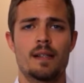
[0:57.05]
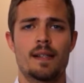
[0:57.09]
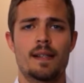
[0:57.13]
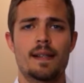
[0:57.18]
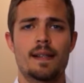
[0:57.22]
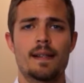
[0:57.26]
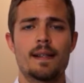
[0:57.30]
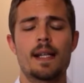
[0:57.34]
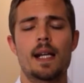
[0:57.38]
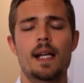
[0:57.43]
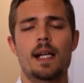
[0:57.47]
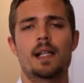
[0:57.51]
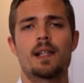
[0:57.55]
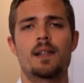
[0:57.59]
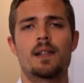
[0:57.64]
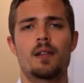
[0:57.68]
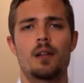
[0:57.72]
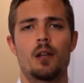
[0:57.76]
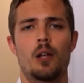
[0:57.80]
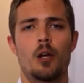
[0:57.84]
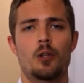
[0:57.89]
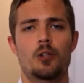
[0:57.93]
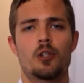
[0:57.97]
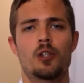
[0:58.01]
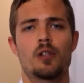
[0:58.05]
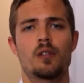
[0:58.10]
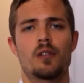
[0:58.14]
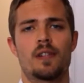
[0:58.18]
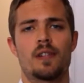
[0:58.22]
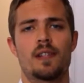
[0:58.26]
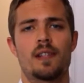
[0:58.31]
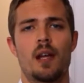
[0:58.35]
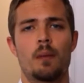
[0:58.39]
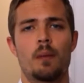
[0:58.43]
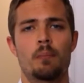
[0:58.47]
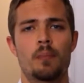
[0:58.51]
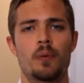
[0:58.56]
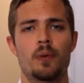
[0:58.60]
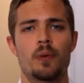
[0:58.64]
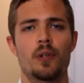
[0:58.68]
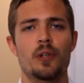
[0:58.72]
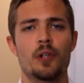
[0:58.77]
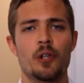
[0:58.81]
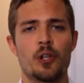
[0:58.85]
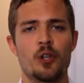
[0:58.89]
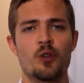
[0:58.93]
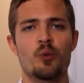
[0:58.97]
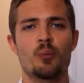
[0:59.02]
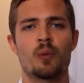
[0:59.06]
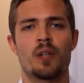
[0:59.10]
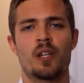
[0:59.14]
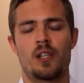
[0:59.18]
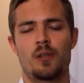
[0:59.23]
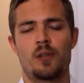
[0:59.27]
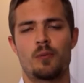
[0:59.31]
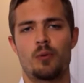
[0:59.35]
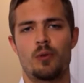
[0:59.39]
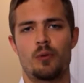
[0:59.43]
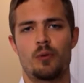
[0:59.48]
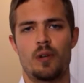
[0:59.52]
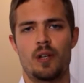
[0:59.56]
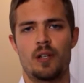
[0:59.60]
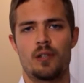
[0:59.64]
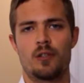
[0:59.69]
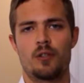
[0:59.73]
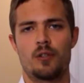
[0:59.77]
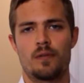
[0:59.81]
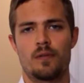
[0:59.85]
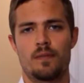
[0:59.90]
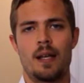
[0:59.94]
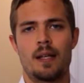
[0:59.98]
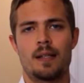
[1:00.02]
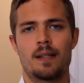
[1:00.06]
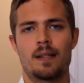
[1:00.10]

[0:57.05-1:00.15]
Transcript: as the next logical step in human exploration.